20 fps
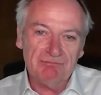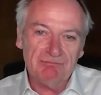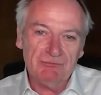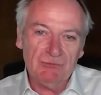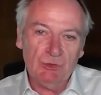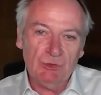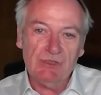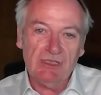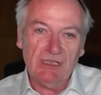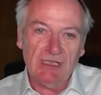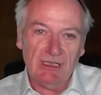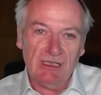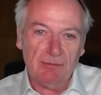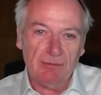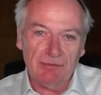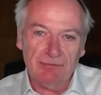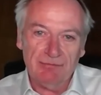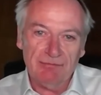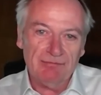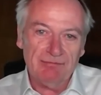using the app.
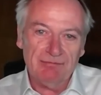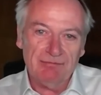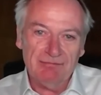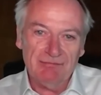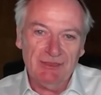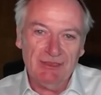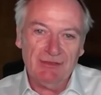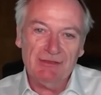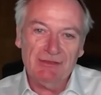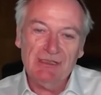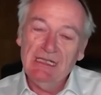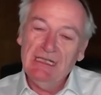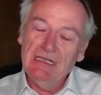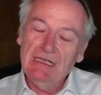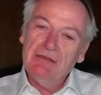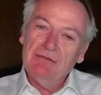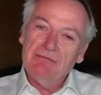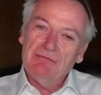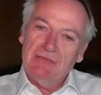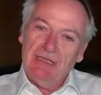You know,
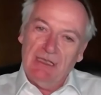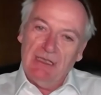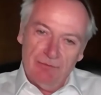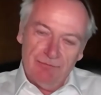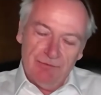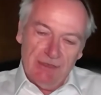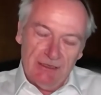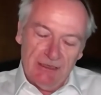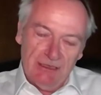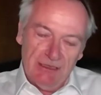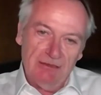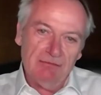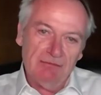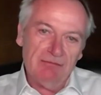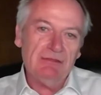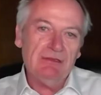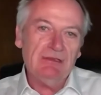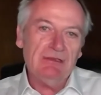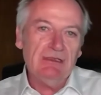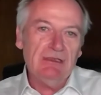they were ready,
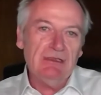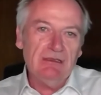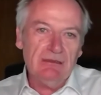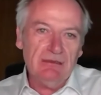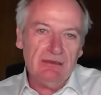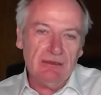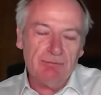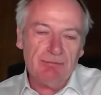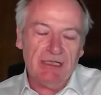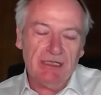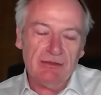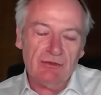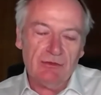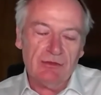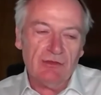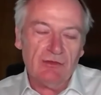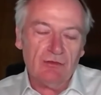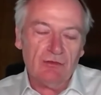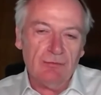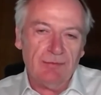the bank,
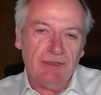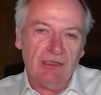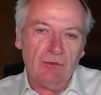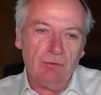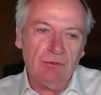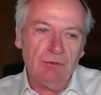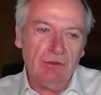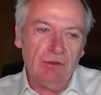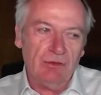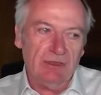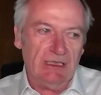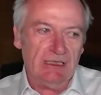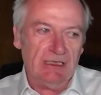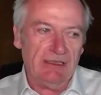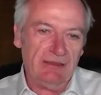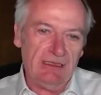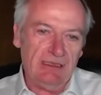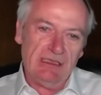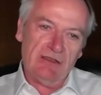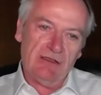traditional banks were not. And I
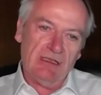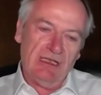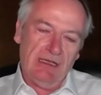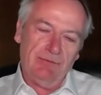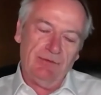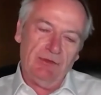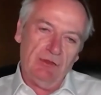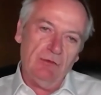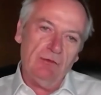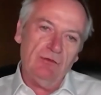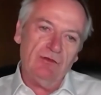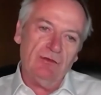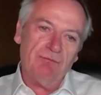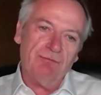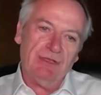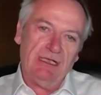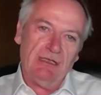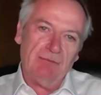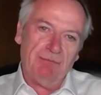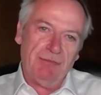think that's going to have a huge
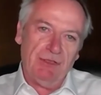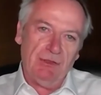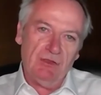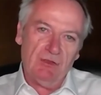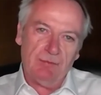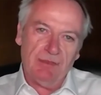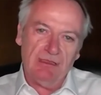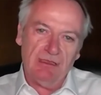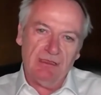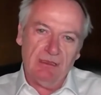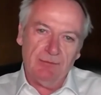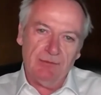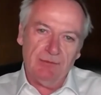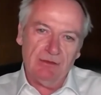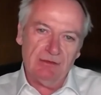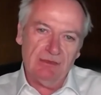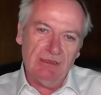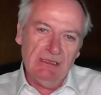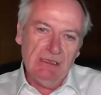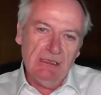impact
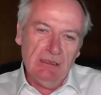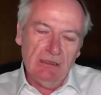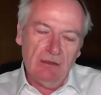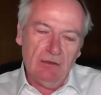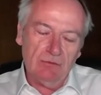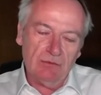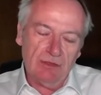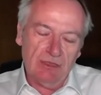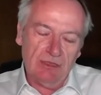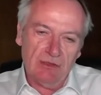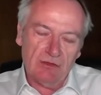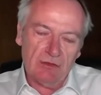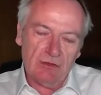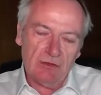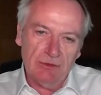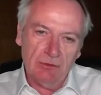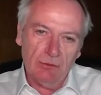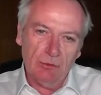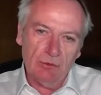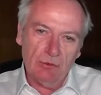post-pandemic on customer
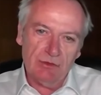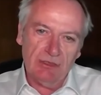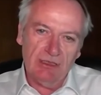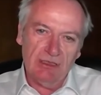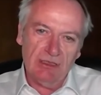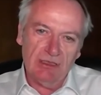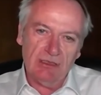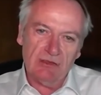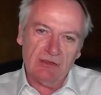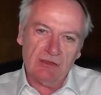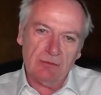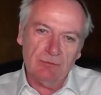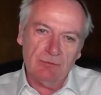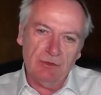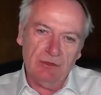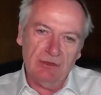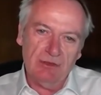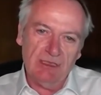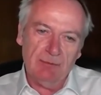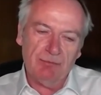loyalty and
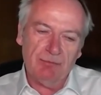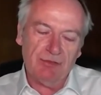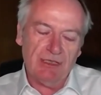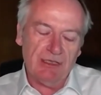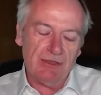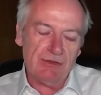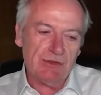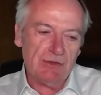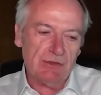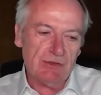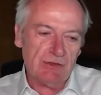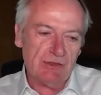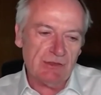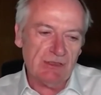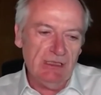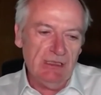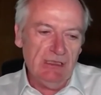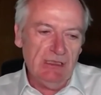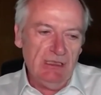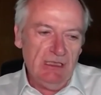customer impressions.
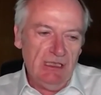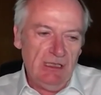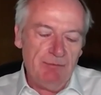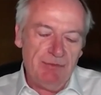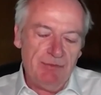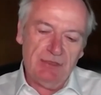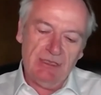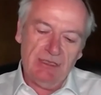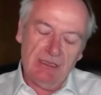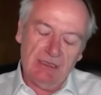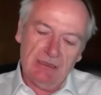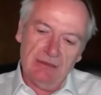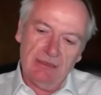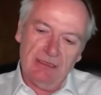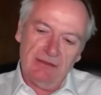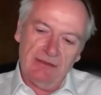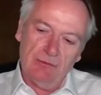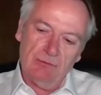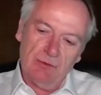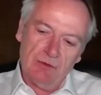In particular, I
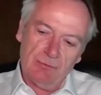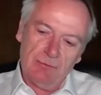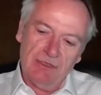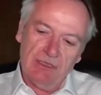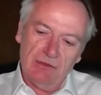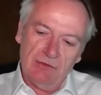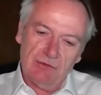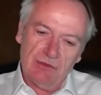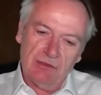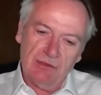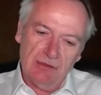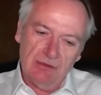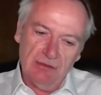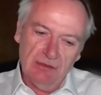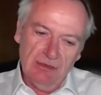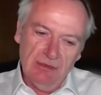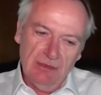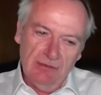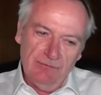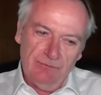think what's been interesting
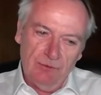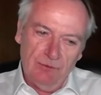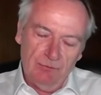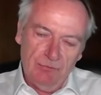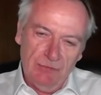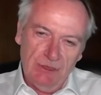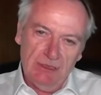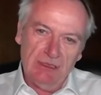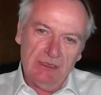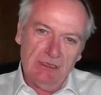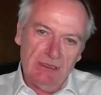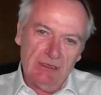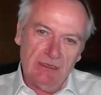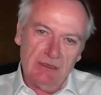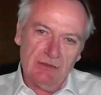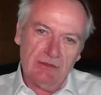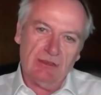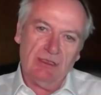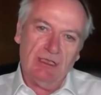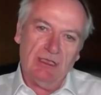for me, because